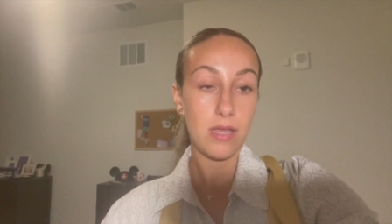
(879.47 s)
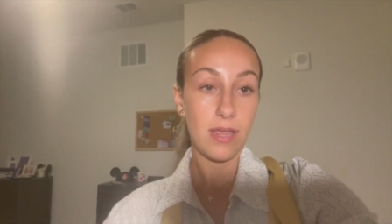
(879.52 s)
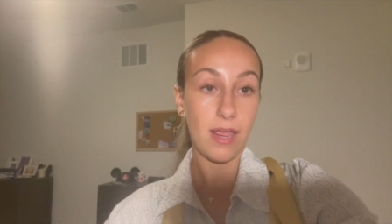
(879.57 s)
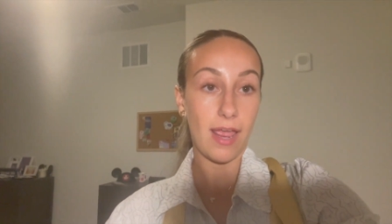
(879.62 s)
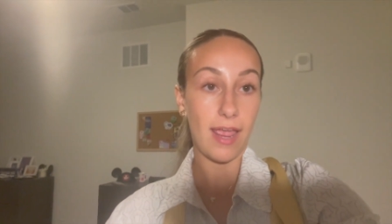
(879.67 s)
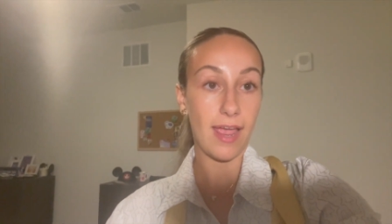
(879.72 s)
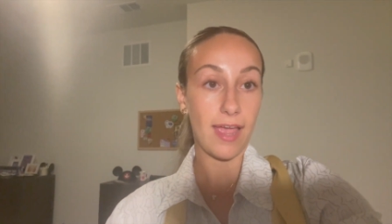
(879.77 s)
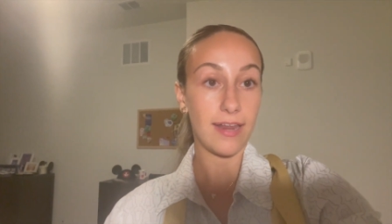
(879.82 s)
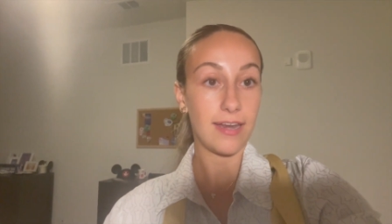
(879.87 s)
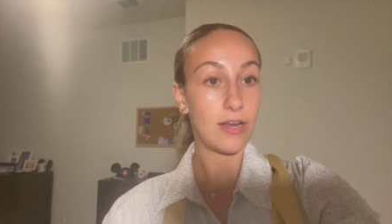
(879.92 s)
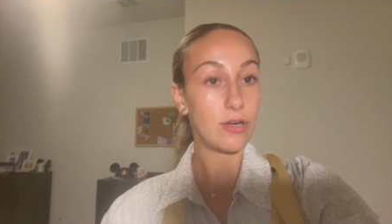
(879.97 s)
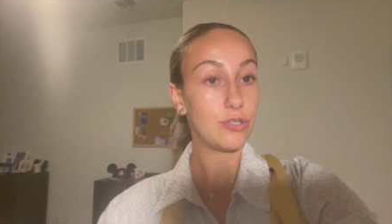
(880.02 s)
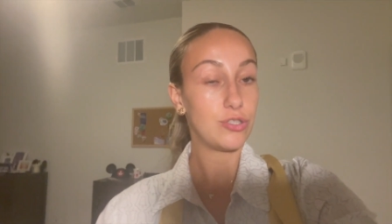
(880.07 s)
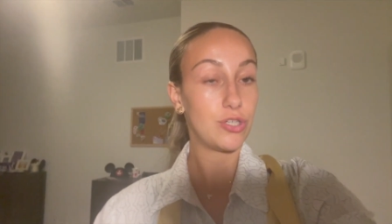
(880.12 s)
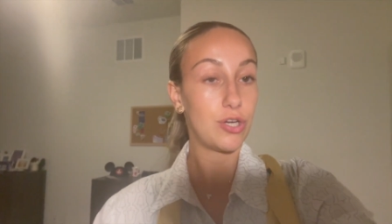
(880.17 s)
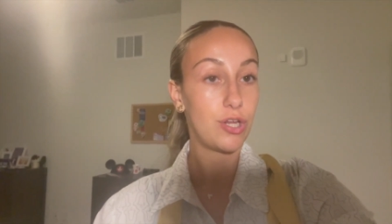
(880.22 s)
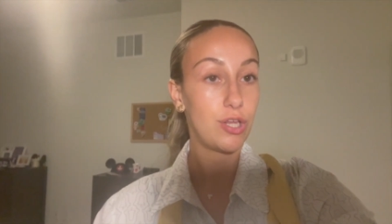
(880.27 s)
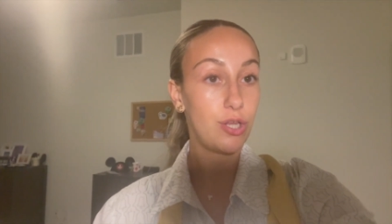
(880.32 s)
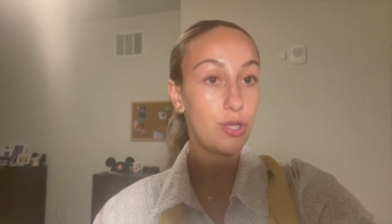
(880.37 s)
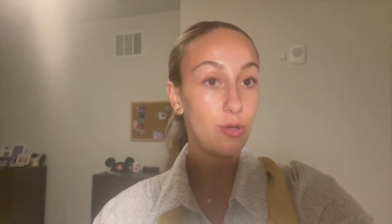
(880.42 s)
and I'll
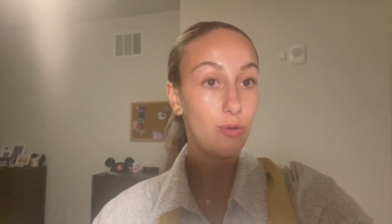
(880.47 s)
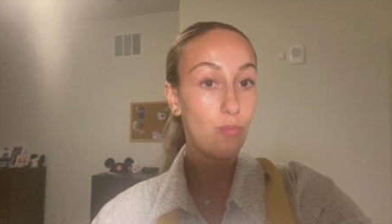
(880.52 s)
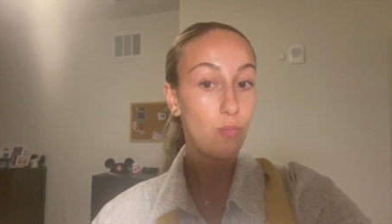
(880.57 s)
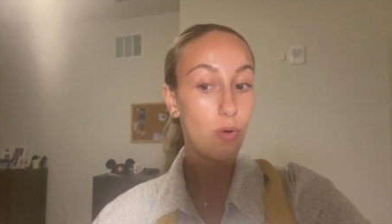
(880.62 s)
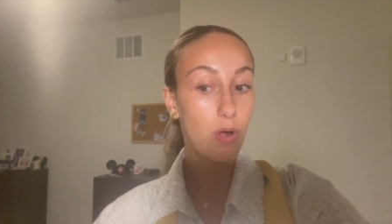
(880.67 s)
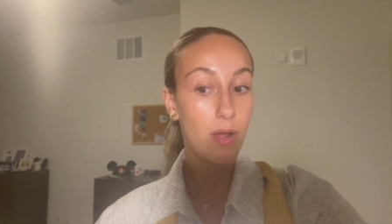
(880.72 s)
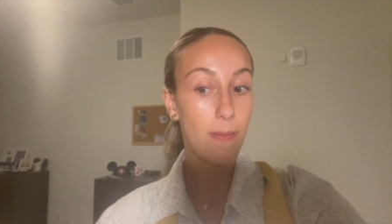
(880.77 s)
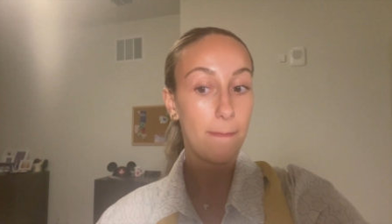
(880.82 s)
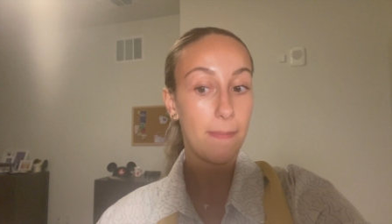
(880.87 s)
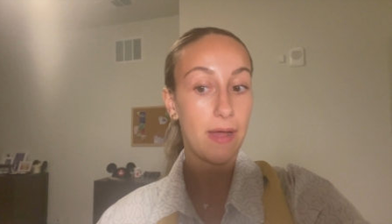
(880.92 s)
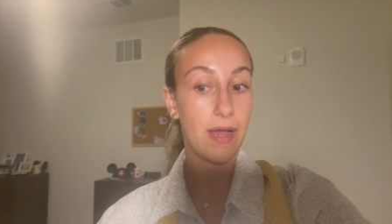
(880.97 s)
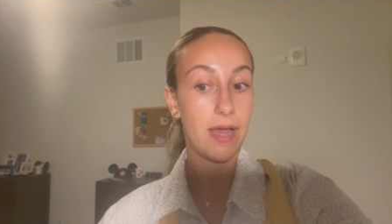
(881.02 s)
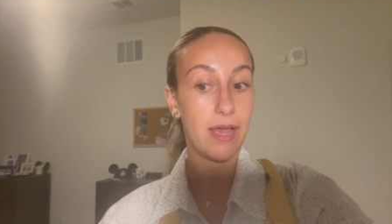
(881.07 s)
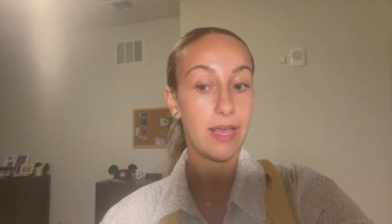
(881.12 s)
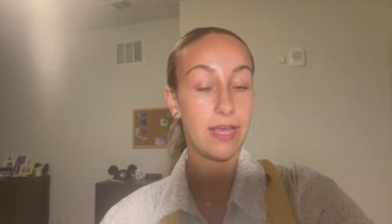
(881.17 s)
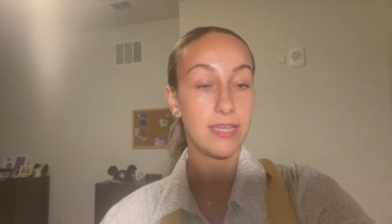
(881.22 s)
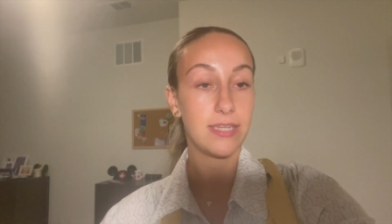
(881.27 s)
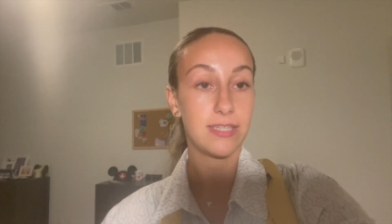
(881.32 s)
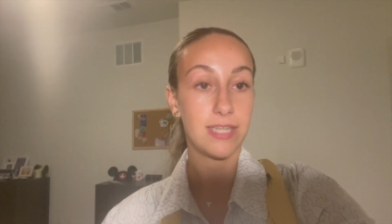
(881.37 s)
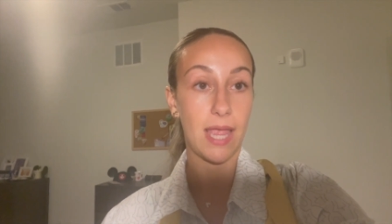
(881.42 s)
show you what
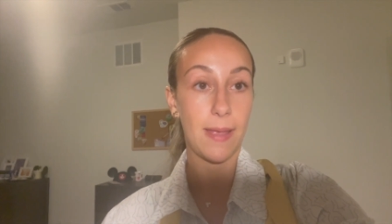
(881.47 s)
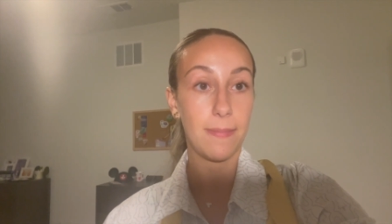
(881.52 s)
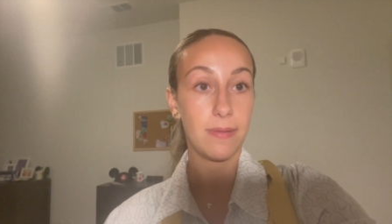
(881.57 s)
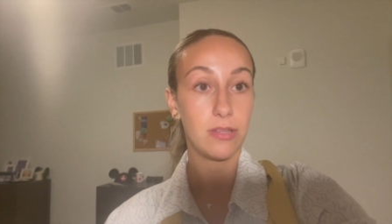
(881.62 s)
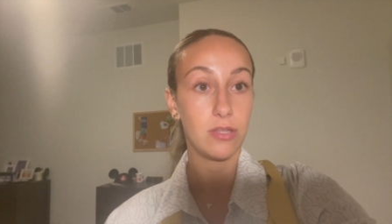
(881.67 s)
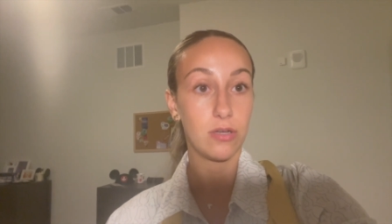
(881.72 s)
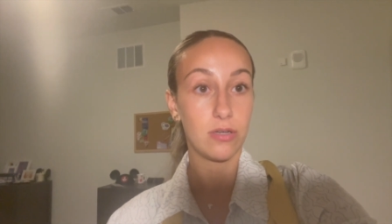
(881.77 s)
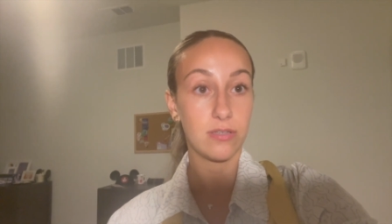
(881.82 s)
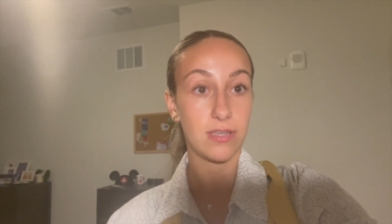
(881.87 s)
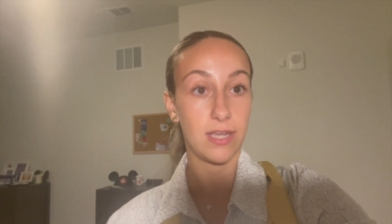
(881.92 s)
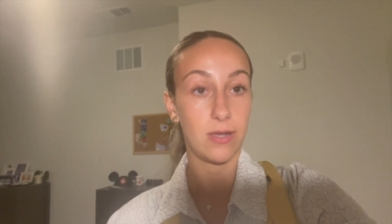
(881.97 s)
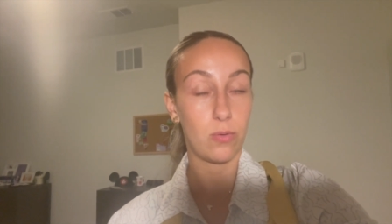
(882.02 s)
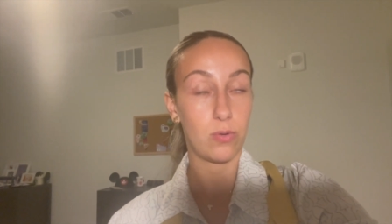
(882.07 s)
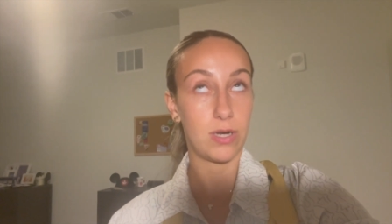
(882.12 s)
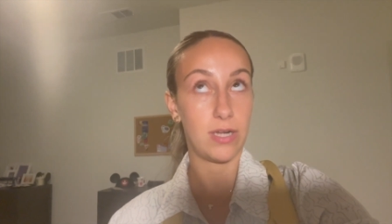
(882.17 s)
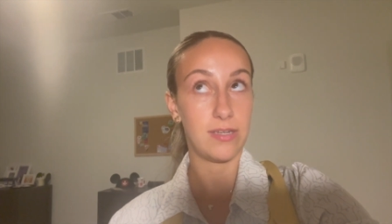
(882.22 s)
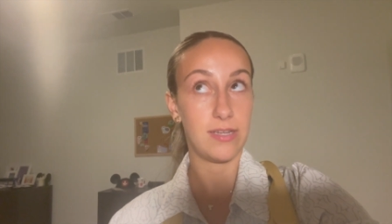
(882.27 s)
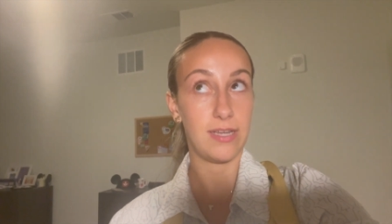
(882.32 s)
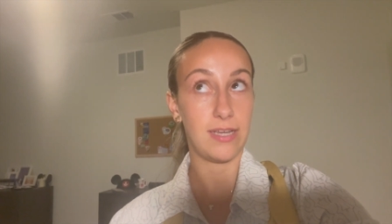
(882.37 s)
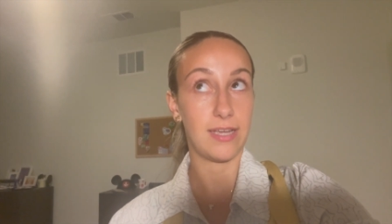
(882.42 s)
my salmon looks like
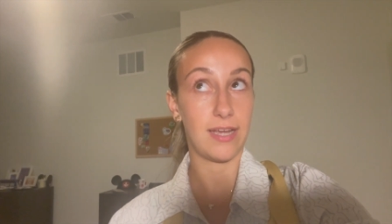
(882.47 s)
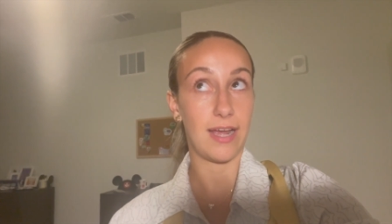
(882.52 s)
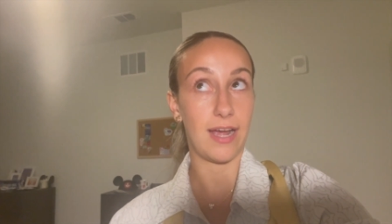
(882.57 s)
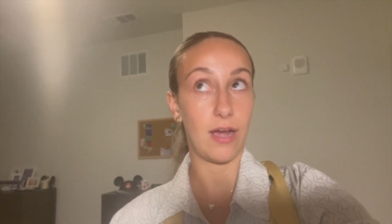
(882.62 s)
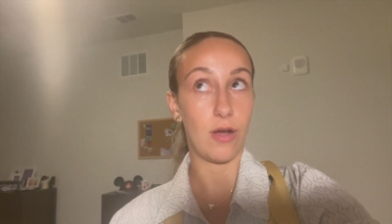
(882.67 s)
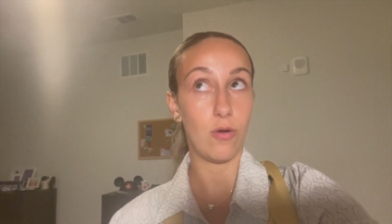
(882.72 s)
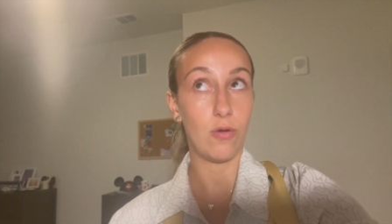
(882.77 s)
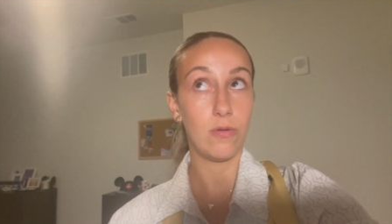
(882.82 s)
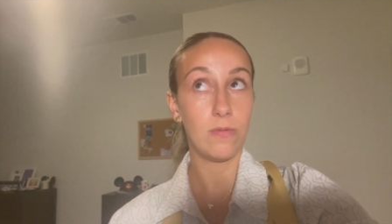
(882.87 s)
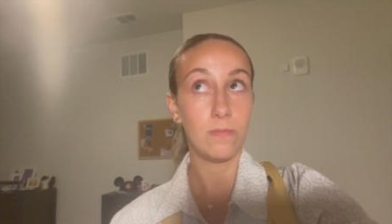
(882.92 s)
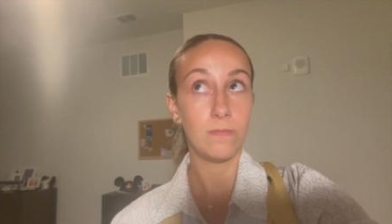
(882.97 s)
when I take it out.